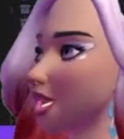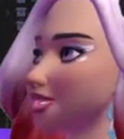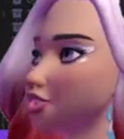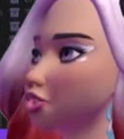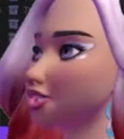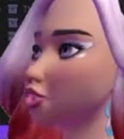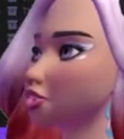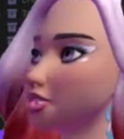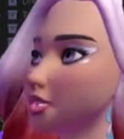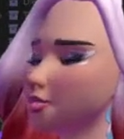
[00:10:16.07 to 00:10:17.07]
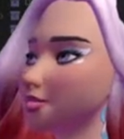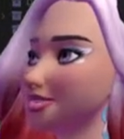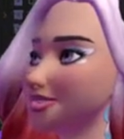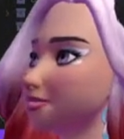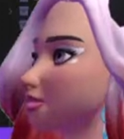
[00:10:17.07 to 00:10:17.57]
let's just... No, it
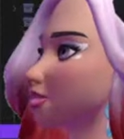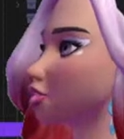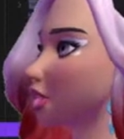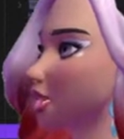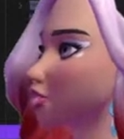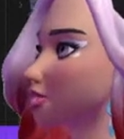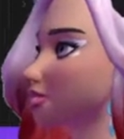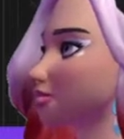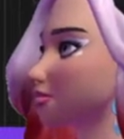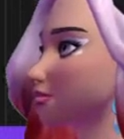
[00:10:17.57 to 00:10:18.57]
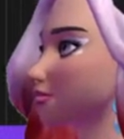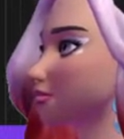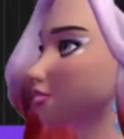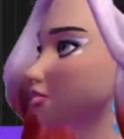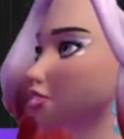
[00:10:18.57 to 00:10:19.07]
was Z below string, wasn't it?
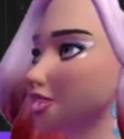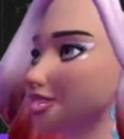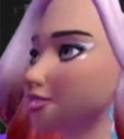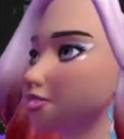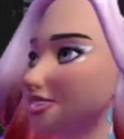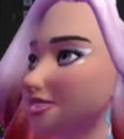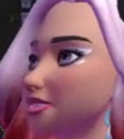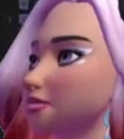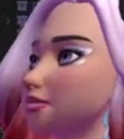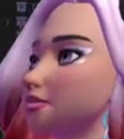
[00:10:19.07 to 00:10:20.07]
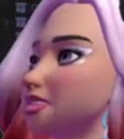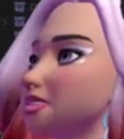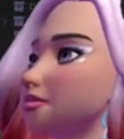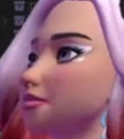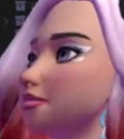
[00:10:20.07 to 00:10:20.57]
So let's kick on Z.
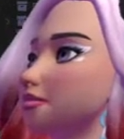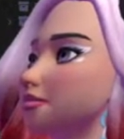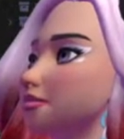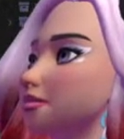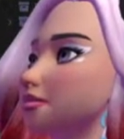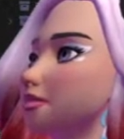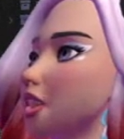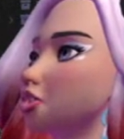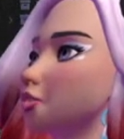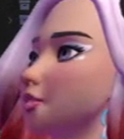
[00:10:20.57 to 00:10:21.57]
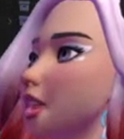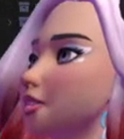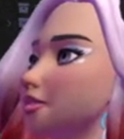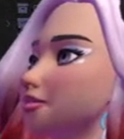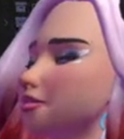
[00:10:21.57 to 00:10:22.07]
Yeah, that's the right
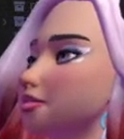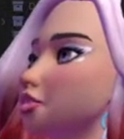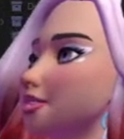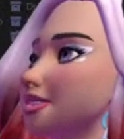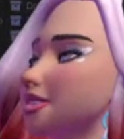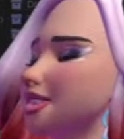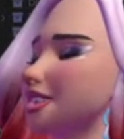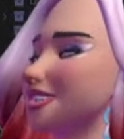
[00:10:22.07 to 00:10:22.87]
one. So all I can do now